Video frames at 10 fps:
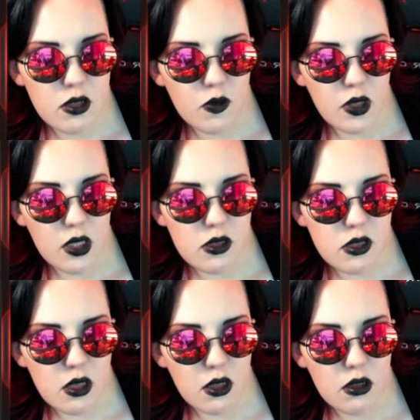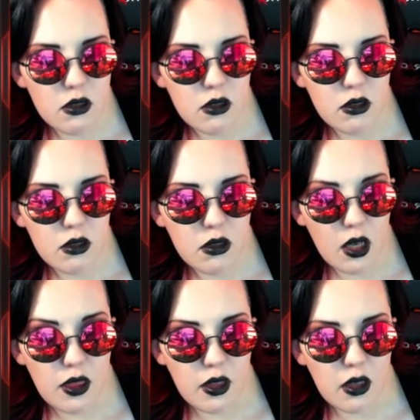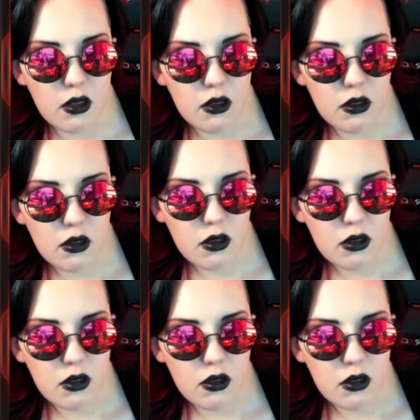This one is done, I think.